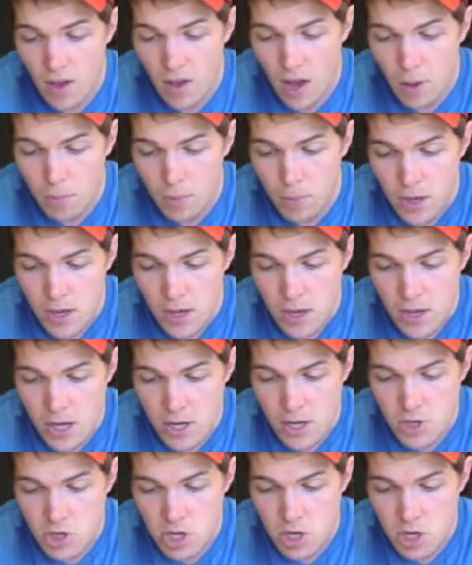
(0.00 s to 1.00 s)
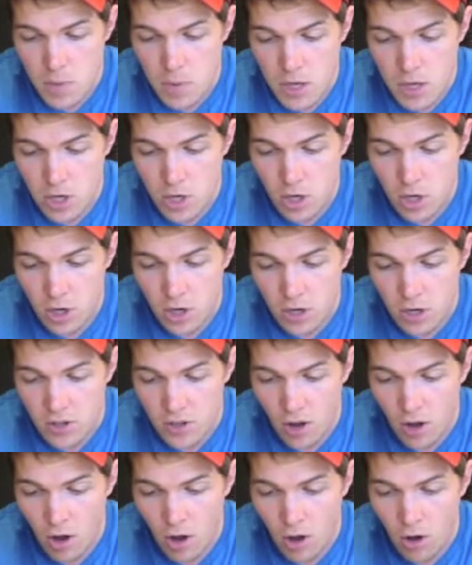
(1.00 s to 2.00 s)
up, it should be cooked
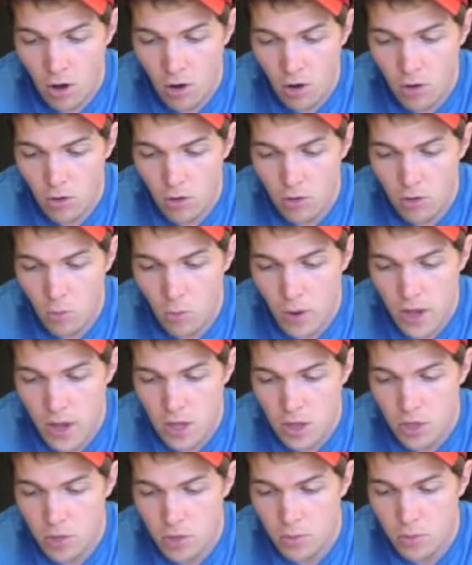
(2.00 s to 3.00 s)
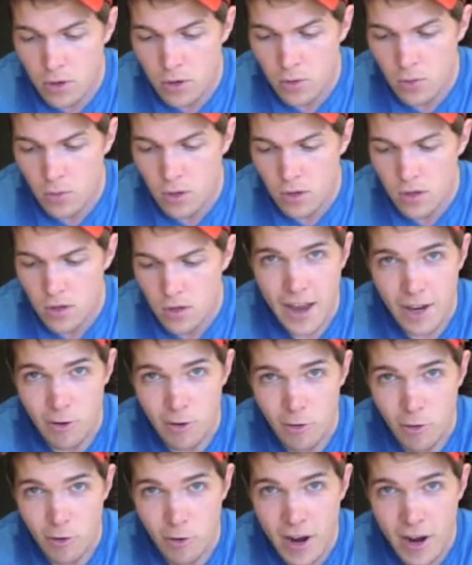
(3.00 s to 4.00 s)
all the way through
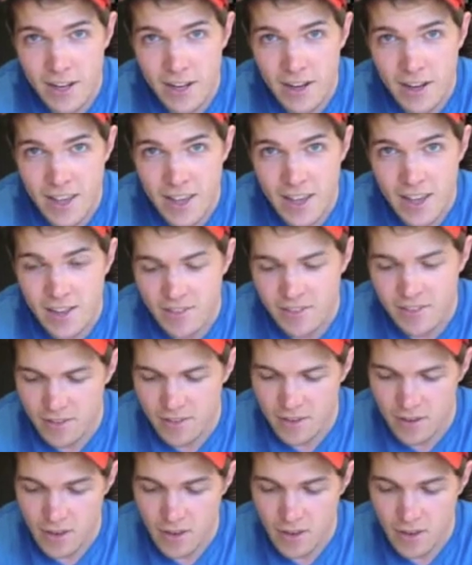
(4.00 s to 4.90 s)
and ready to eat.